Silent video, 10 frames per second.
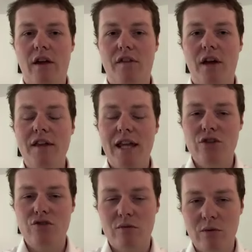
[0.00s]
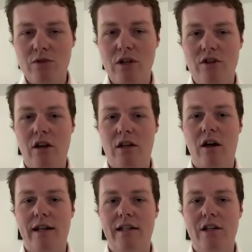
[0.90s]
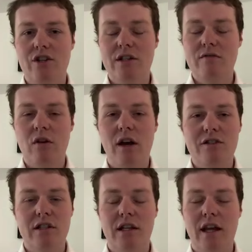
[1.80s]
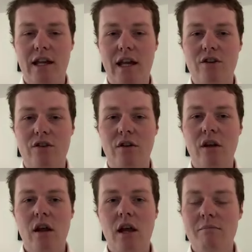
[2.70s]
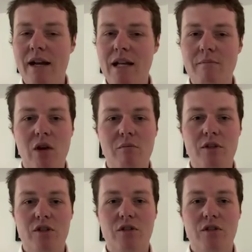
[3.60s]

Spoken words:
I think history will judge her kindly. She did rise to the occasion in many moments.